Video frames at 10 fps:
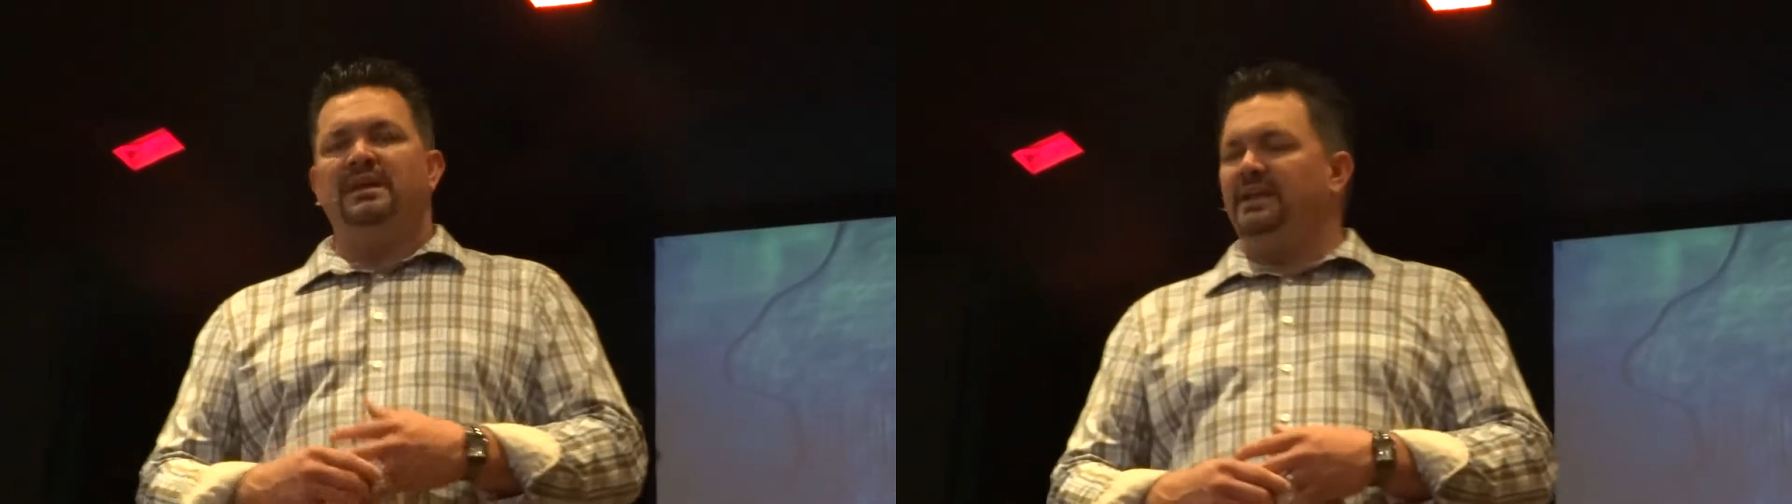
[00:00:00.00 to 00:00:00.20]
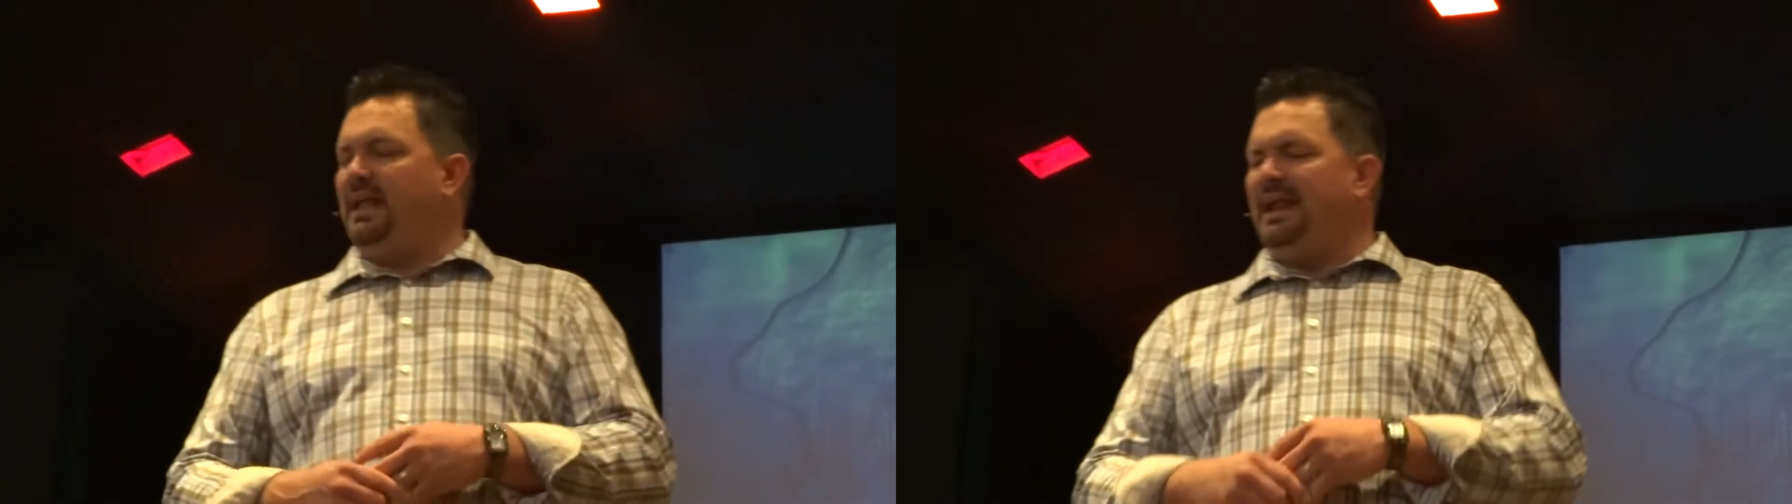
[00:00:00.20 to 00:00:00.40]

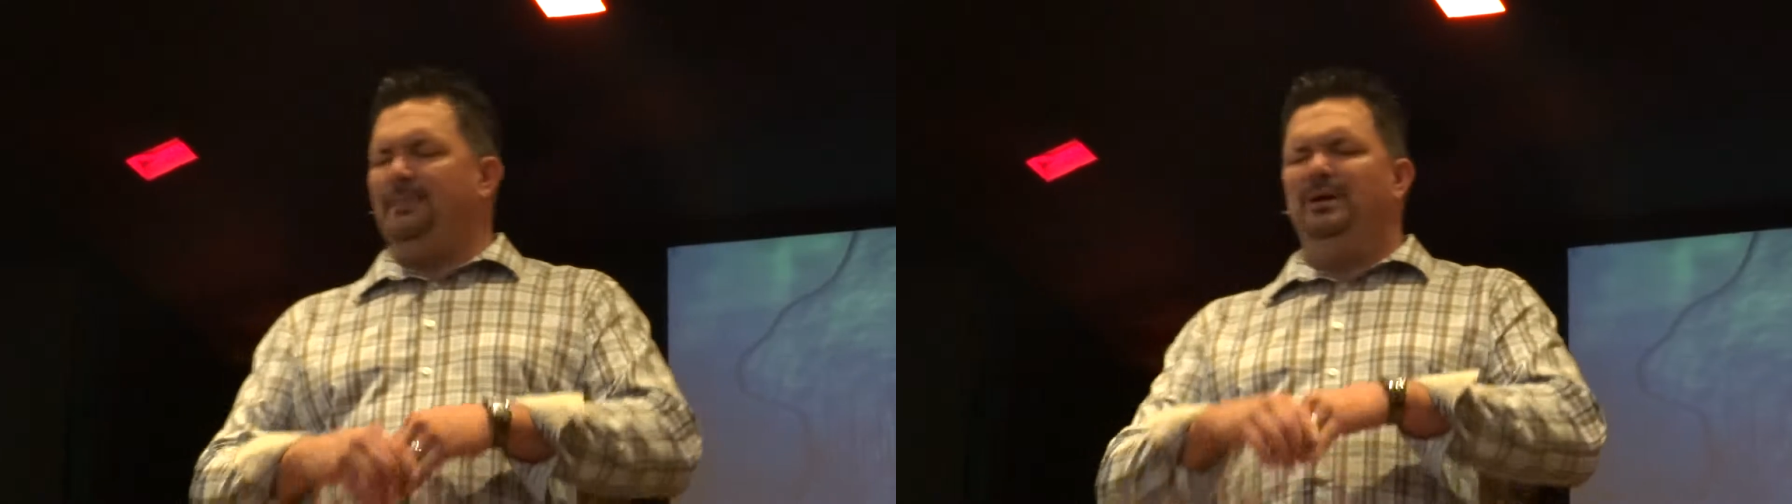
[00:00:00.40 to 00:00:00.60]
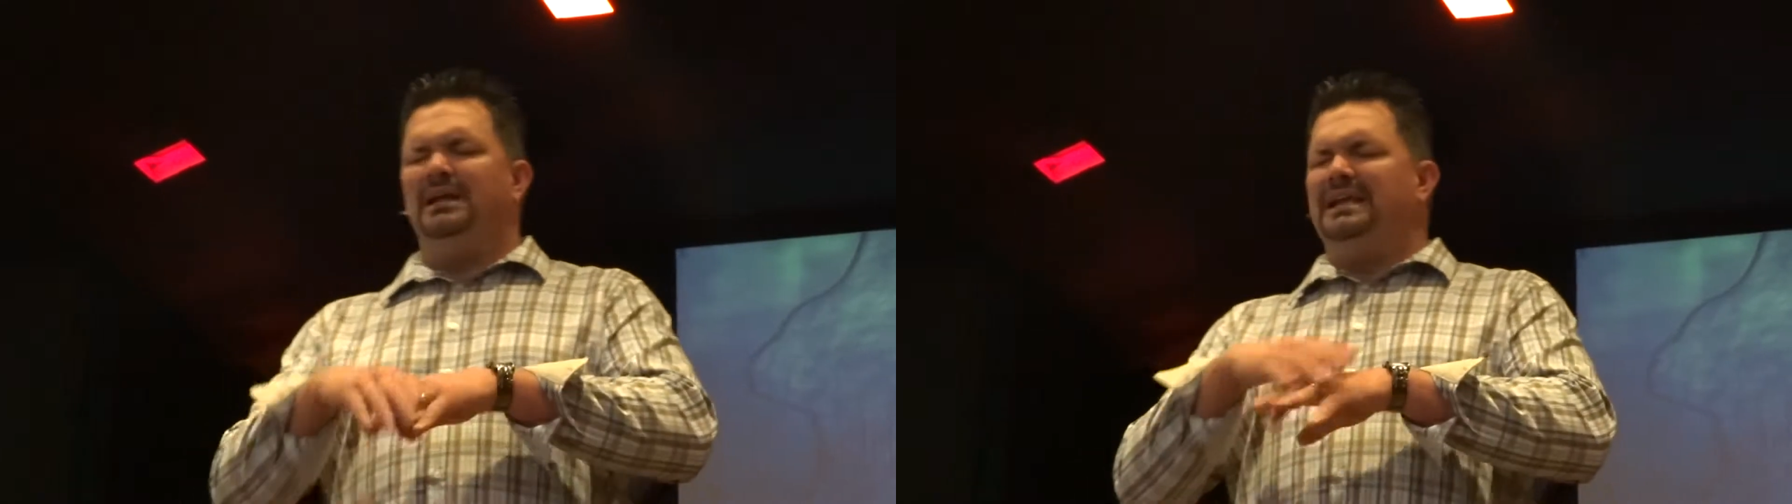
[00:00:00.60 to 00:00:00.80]
and
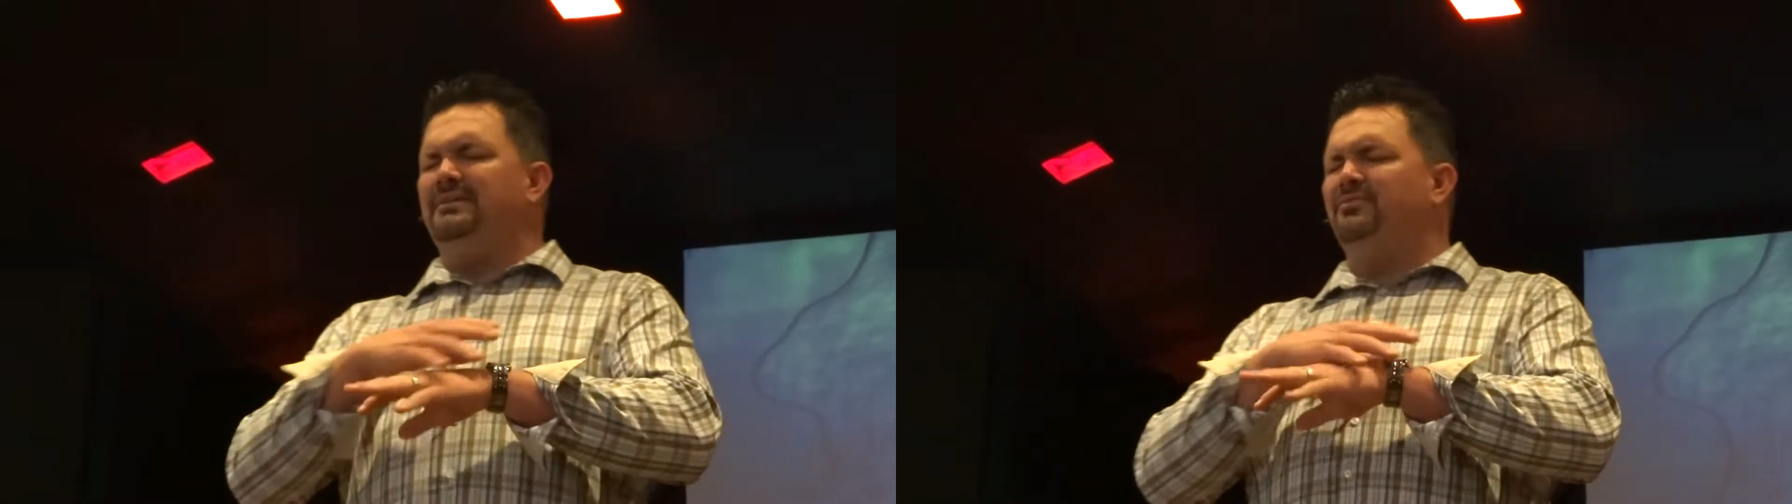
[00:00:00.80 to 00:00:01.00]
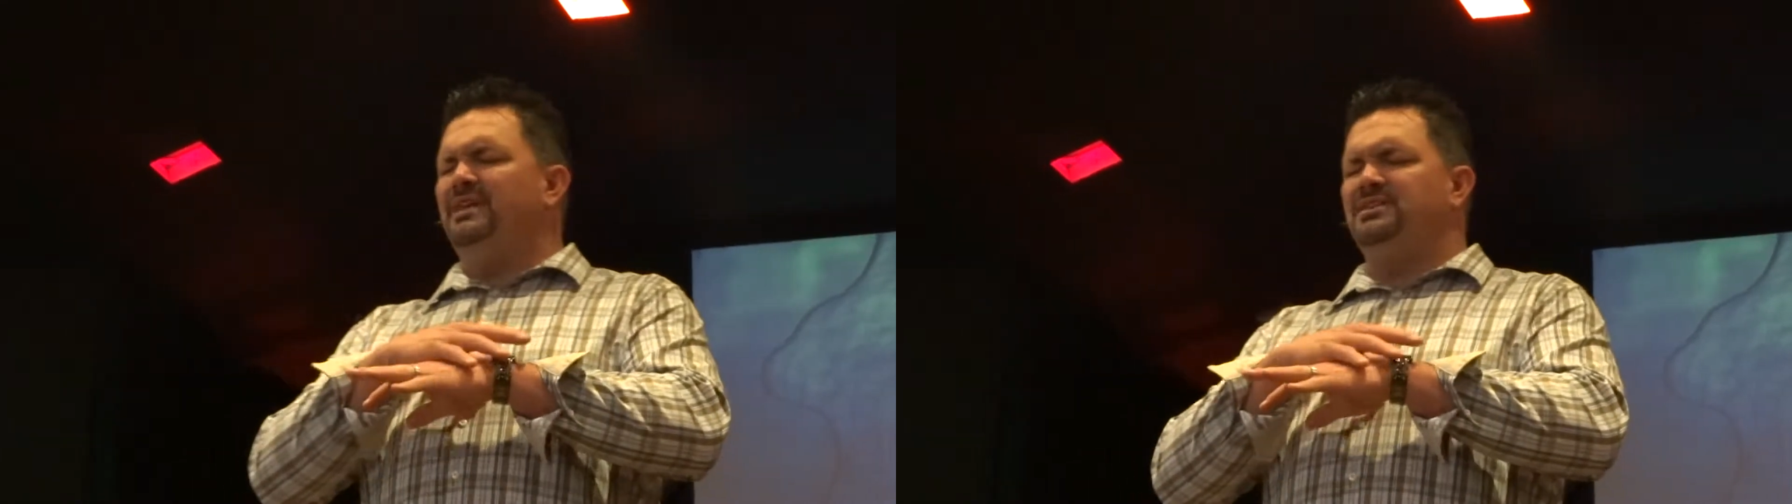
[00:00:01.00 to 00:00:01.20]
I
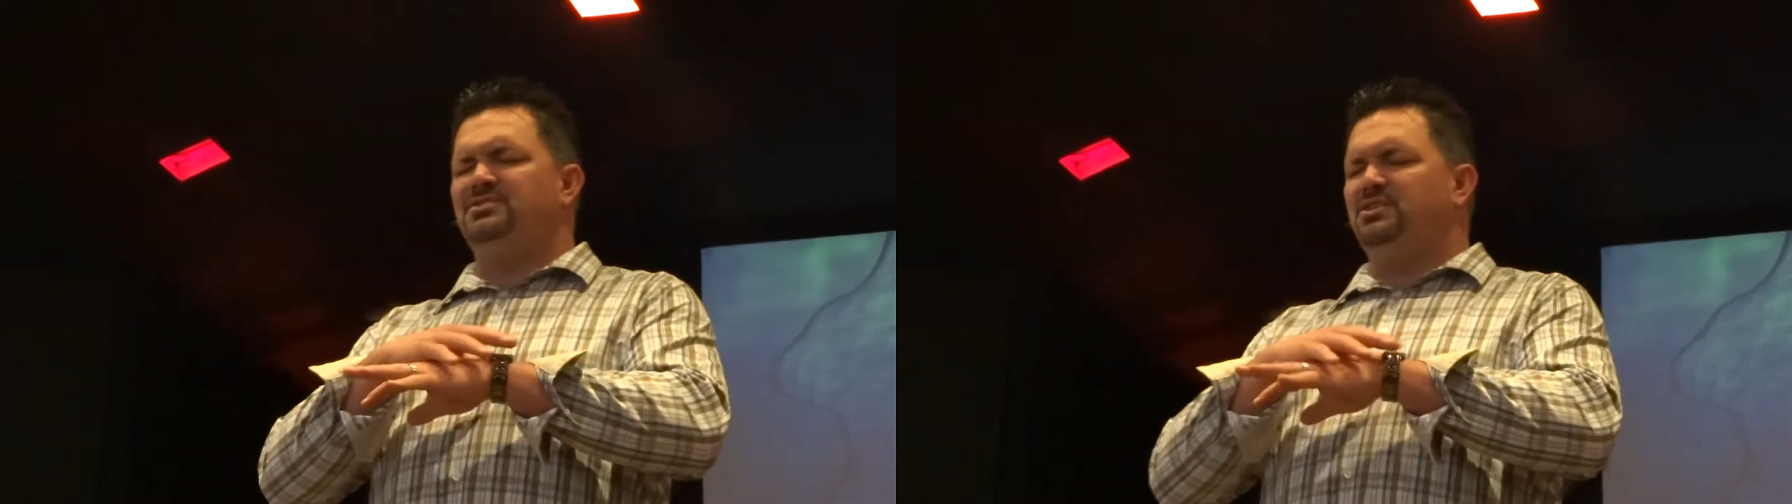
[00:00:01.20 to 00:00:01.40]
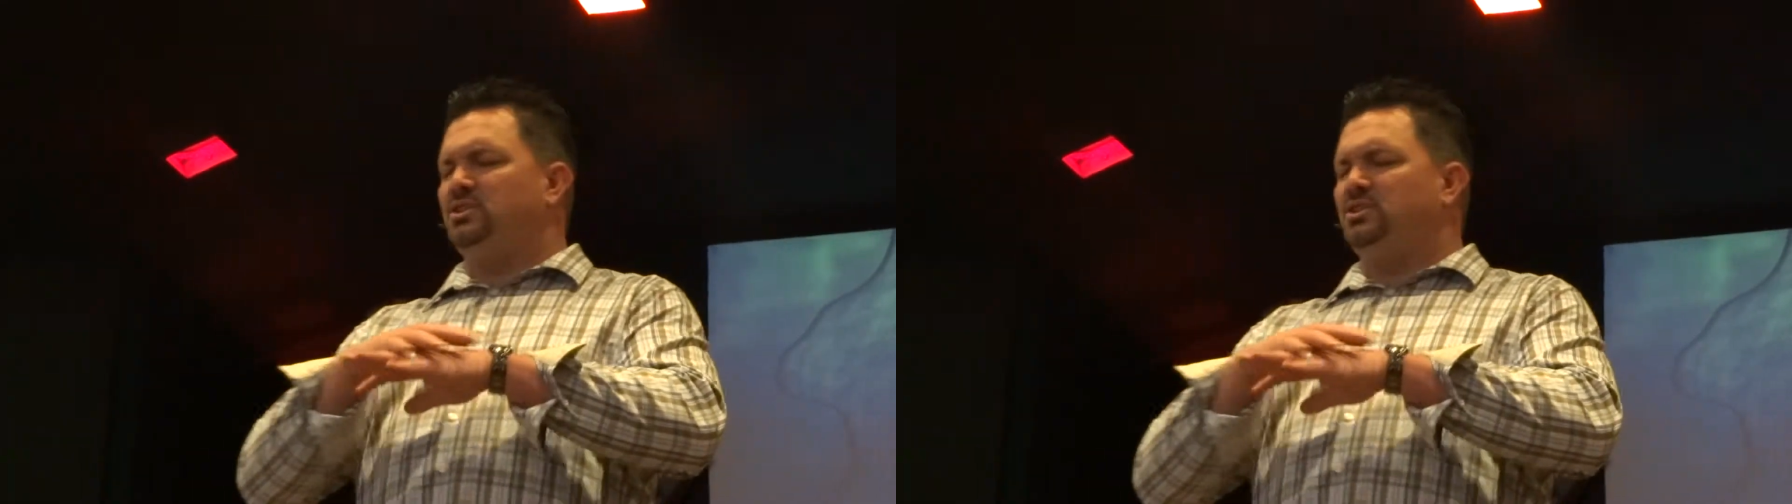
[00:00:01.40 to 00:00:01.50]
believe this